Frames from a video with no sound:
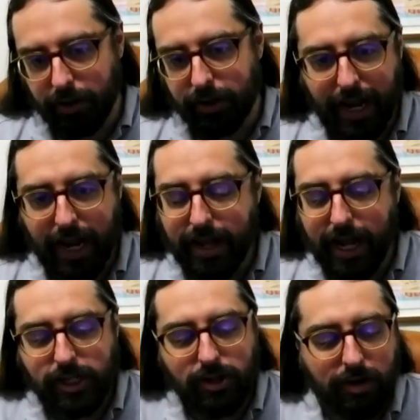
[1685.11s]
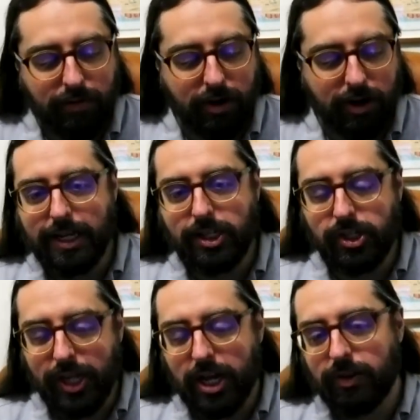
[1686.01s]
world. And that's not a very
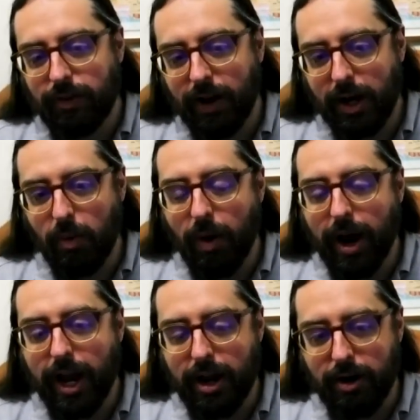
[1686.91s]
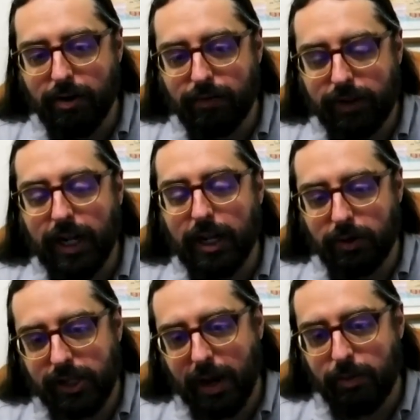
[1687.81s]
satisfying way of dealing
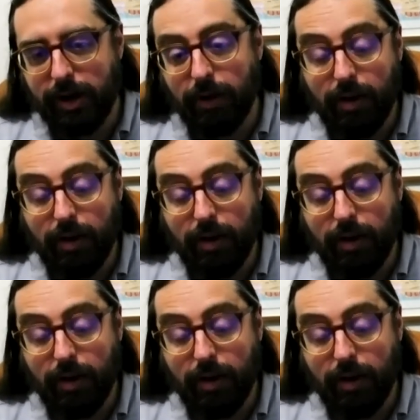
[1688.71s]
with time travel.